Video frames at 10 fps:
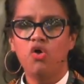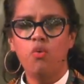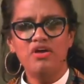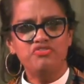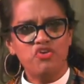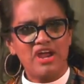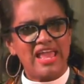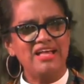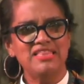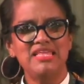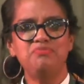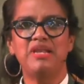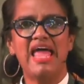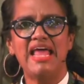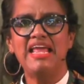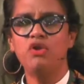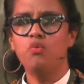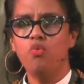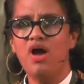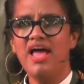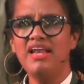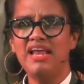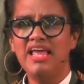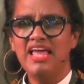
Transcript: one for a healthy planet, one